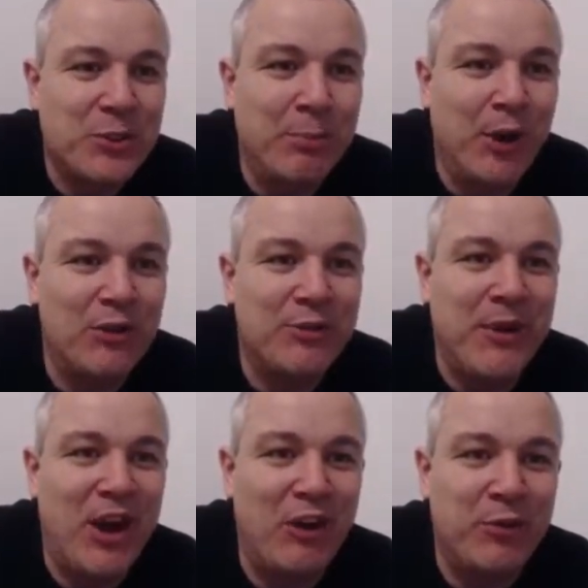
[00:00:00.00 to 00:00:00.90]
What a
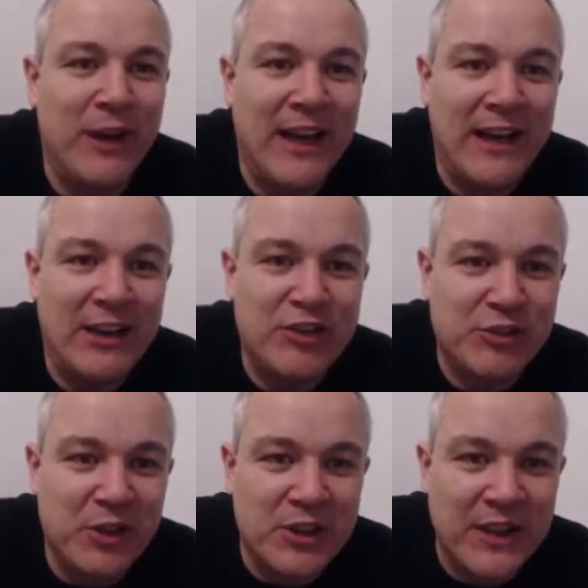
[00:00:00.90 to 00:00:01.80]
ball from the halfway
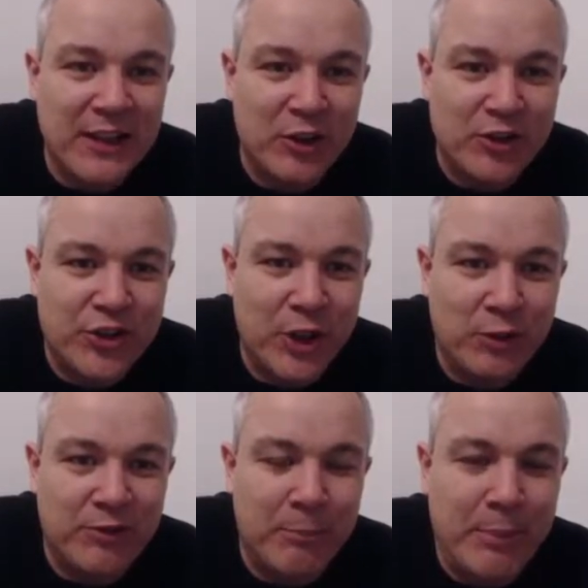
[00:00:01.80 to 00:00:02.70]
line, and just look at that
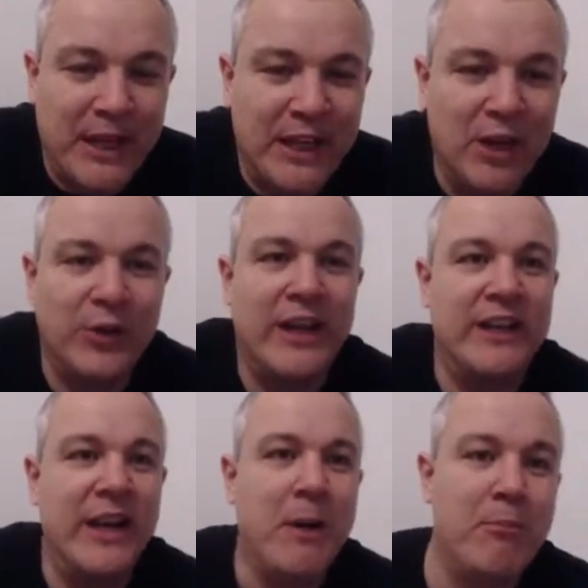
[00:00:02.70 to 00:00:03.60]
control from
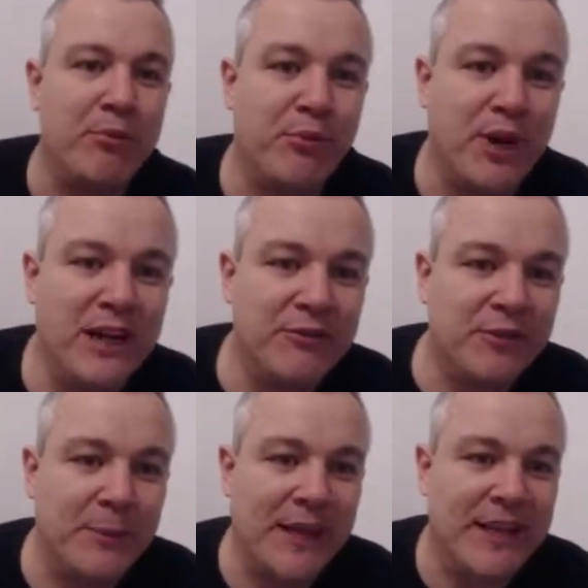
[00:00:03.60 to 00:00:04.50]
Bailone.
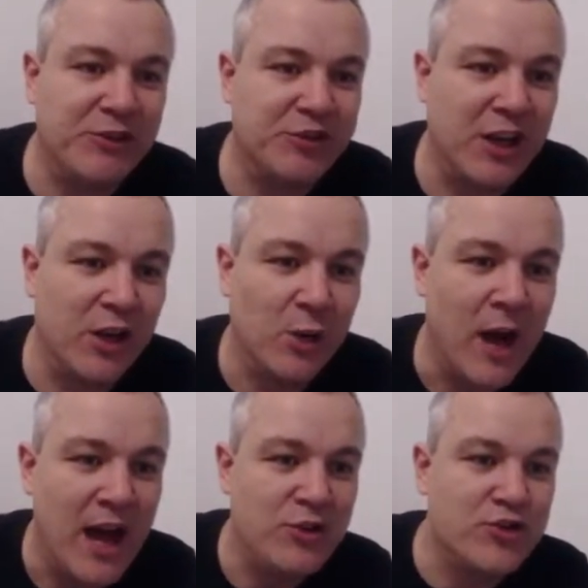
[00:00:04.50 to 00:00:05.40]
Brilliant from
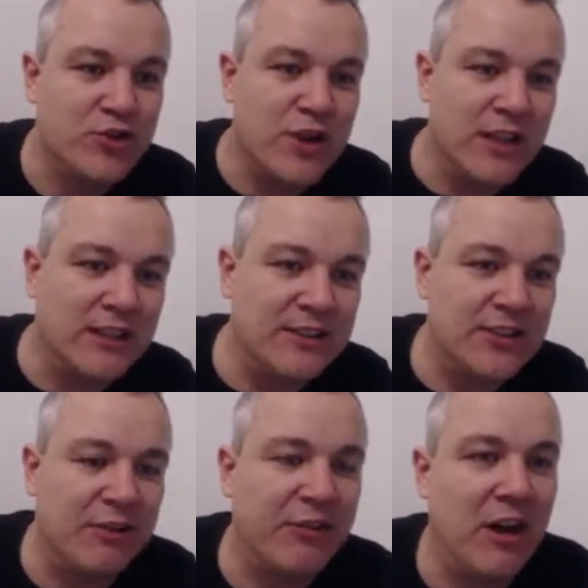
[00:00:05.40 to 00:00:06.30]
Ignacio.
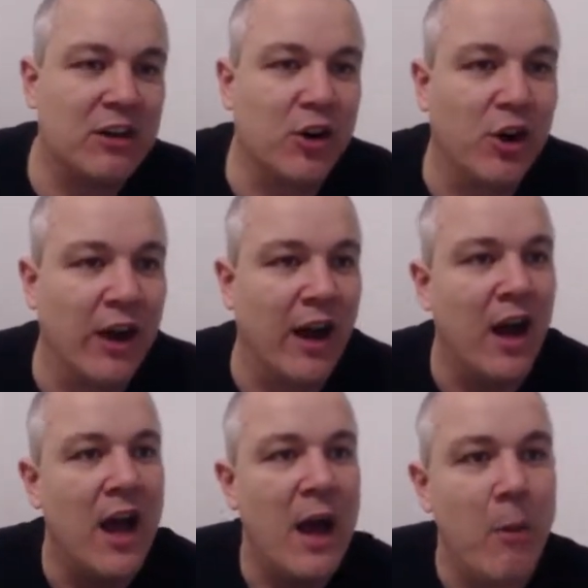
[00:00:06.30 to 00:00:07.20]
Drilled into the far
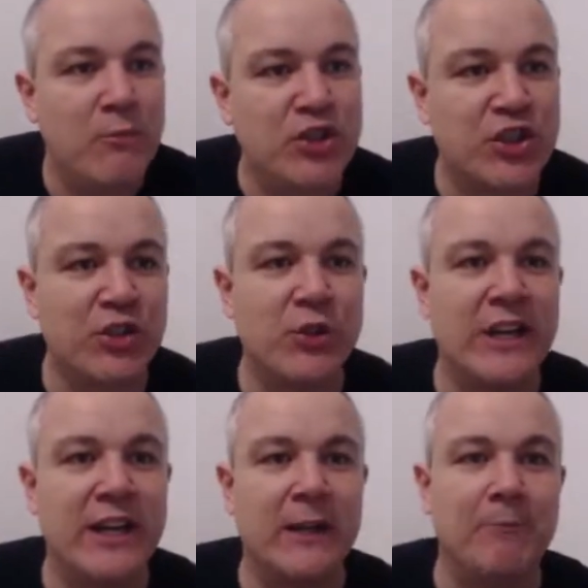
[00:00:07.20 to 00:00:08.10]
corner.
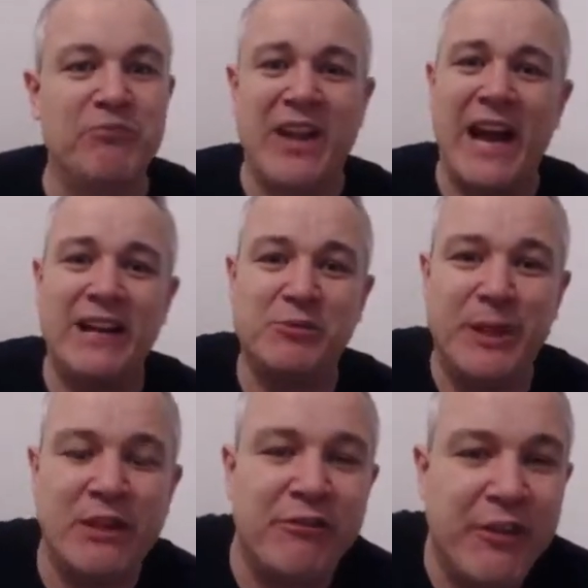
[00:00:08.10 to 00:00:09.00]
2-0,
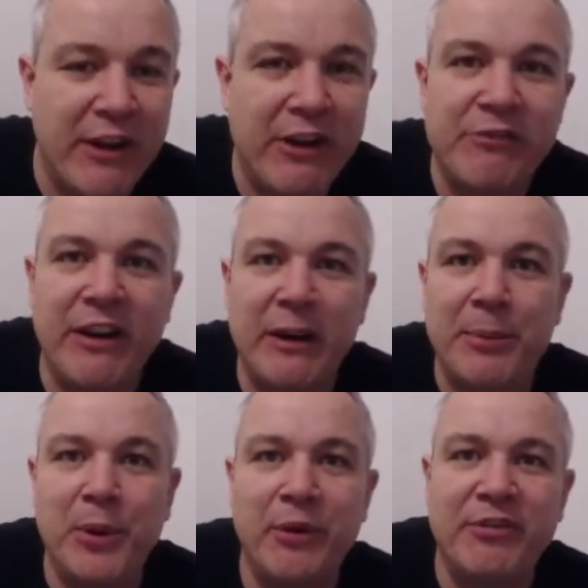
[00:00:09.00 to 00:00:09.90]
and it's been a very,
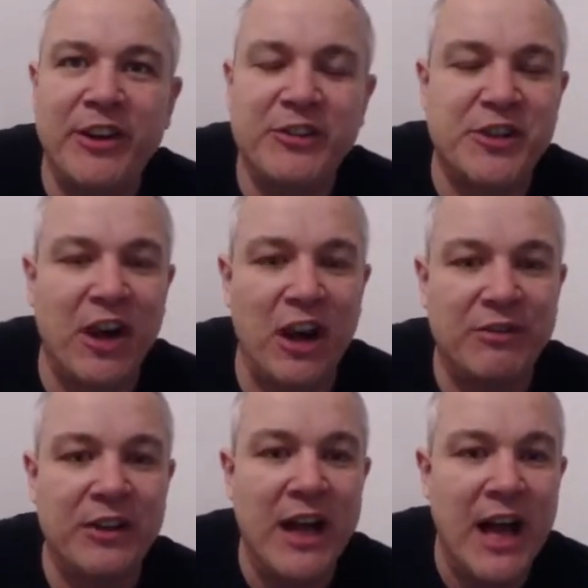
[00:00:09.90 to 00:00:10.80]
very poor
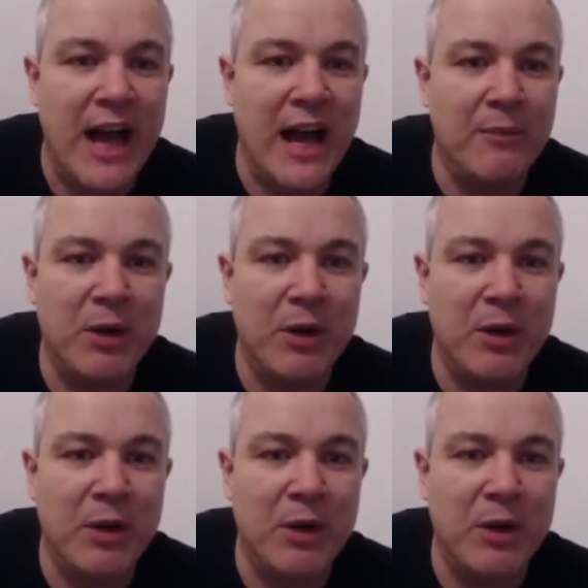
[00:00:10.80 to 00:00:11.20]
first half.